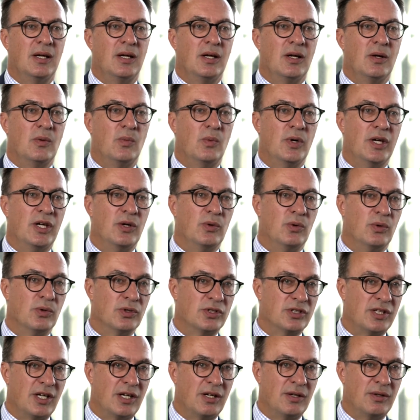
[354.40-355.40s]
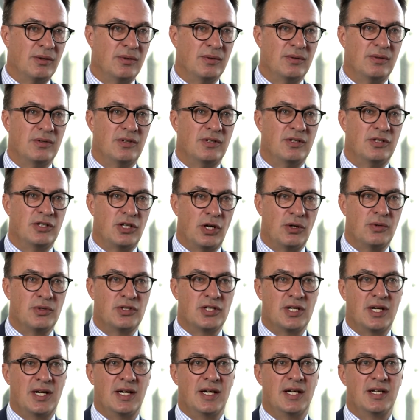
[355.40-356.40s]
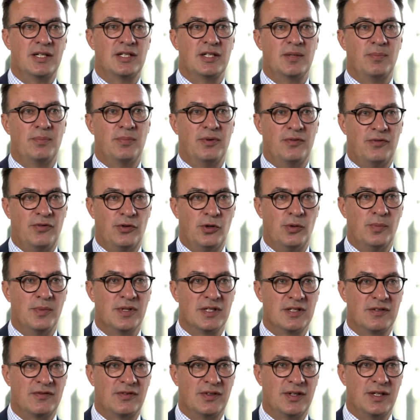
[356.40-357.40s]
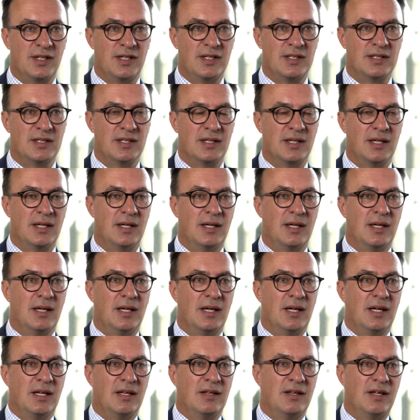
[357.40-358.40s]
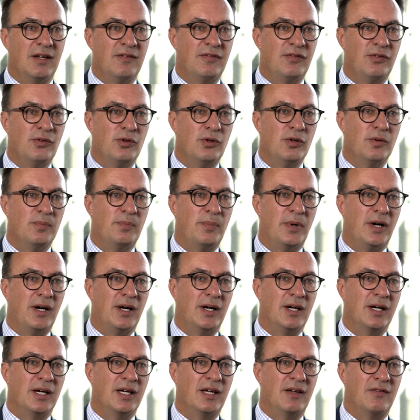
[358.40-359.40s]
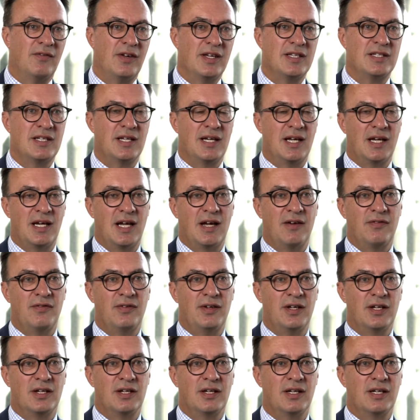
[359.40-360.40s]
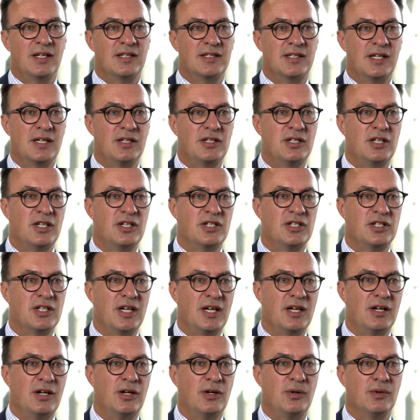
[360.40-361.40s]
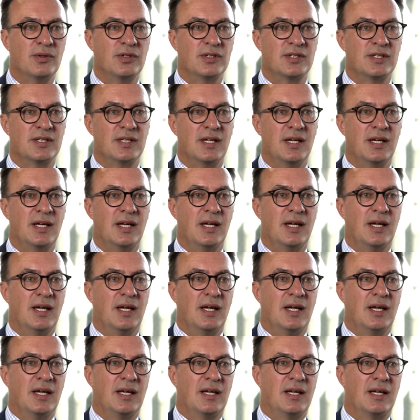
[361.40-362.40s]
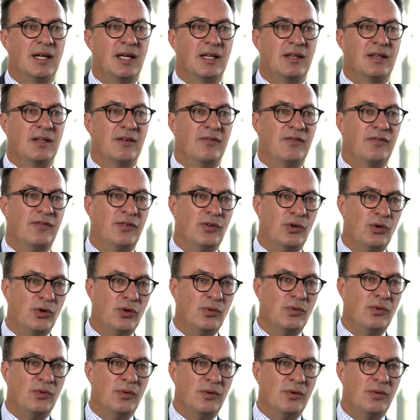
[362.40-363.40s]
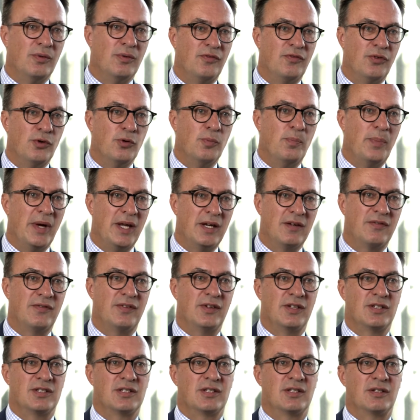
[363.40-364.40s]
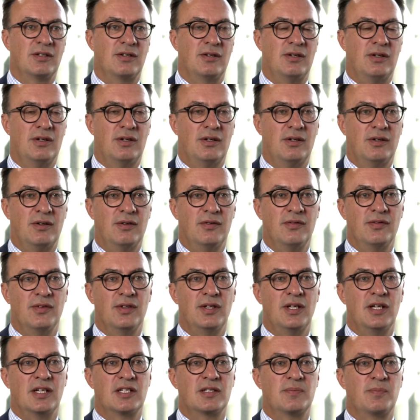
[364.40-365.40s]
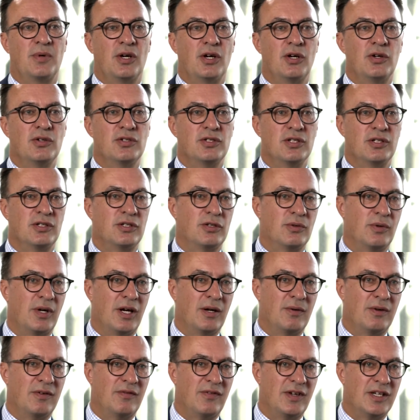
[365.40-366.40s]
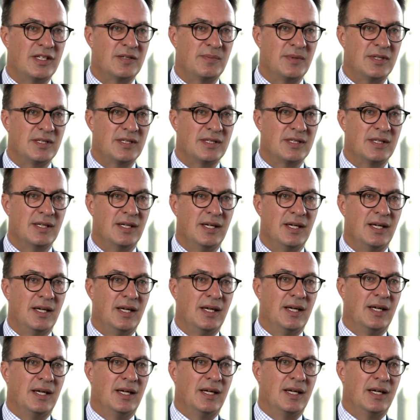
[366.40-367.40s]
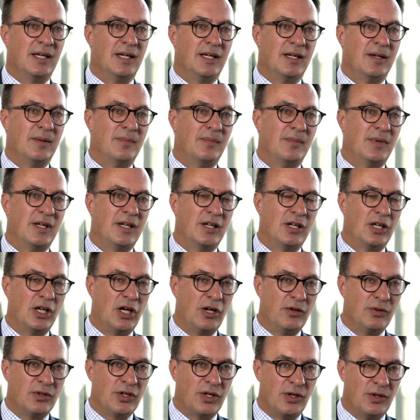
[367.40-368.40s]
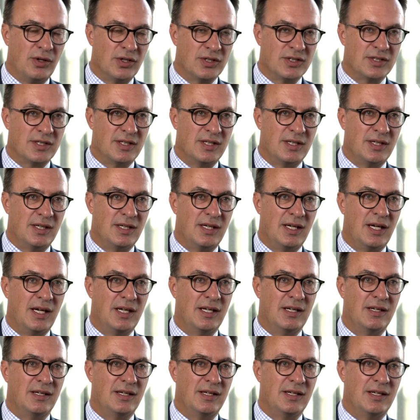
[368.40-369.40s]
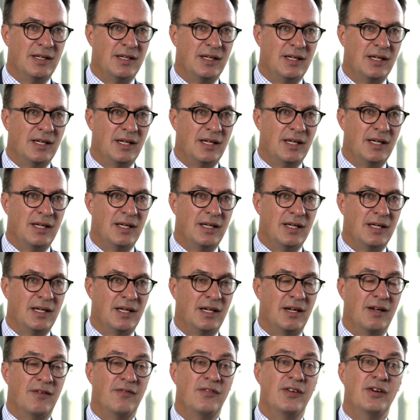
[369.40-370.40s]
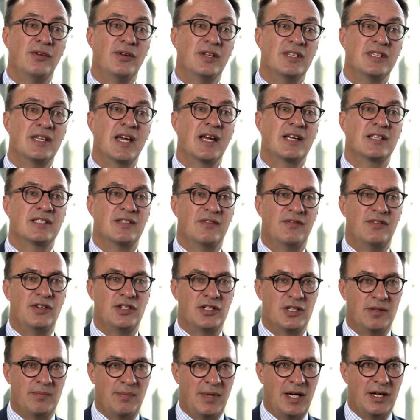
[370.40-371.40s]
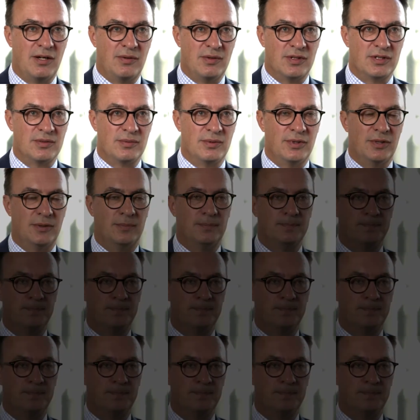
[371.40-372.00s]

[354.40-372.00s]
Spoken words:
We also don't charge performance fees. Therefore, by investing in AFIC, essentially shareholders get the full benefits of the exposure to our investments at a lower cost and in a very tax efficient manner as well.